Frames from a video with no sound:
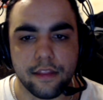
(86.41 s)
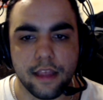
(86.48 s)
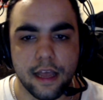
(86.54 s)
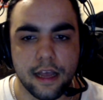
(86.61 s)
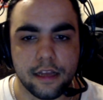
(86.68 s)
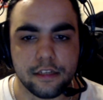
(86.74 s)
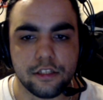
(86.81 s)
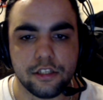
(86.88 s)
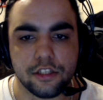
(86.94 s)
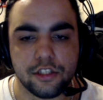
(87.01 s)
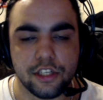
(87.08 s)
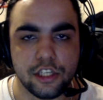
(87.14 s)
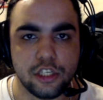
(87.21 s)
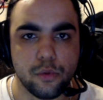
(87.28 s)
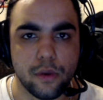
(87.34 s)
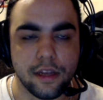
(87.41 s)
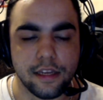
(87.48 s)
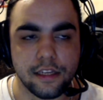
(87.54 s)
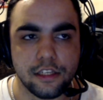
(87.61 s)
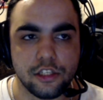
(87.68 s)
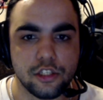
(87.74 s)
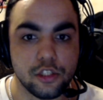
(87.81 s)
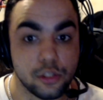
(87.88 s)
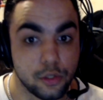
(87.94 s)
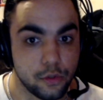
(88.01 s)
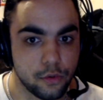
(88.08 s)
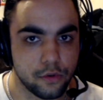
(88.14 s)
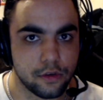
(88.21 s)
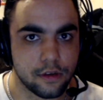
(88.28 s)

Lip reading: that situated soon.